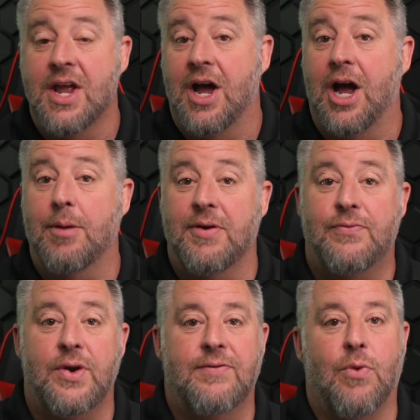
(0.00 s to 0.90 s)

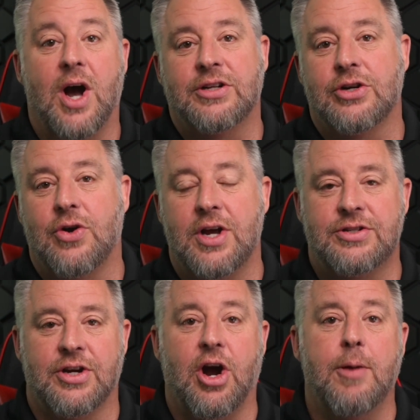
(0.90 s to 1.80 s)
If we've walked
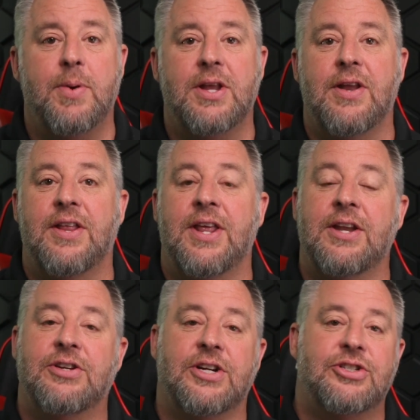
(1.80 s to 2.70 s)
across a carpet and
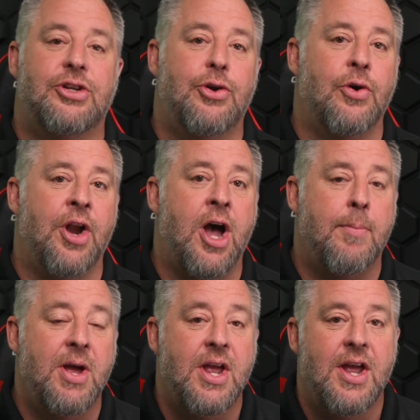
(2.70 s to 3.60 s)
then touched a
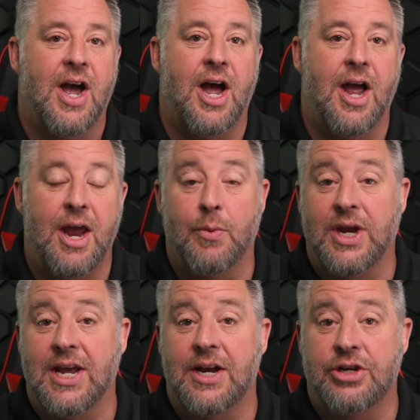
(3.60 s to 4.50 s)
doorknob and we
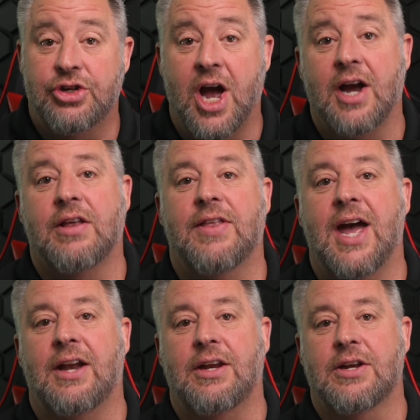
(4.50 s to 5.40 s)
get a shock,
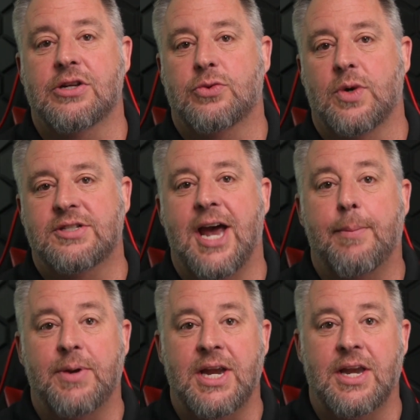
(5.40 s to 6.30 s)
that is what's
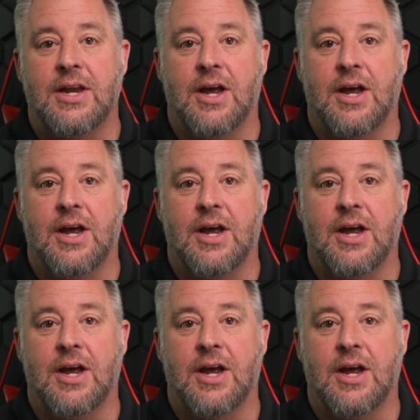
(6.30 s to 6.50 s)
happening